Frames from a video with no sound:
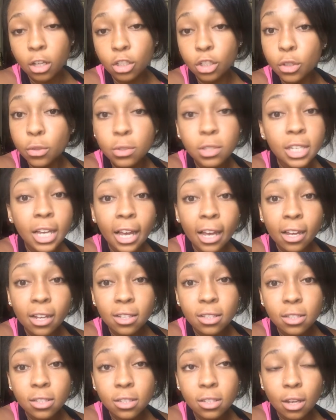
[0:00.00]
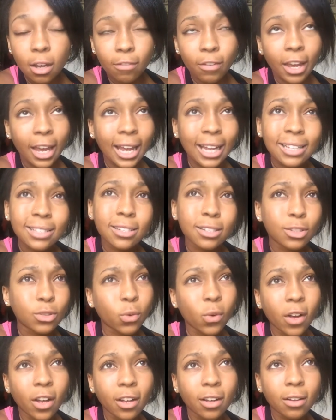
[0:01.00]
2 sets of 8 to
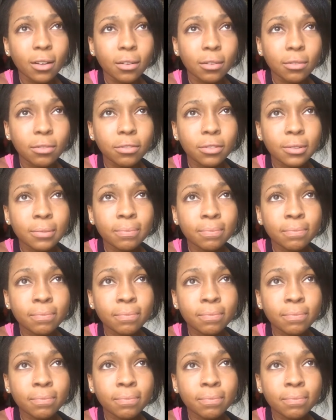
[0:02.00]
12.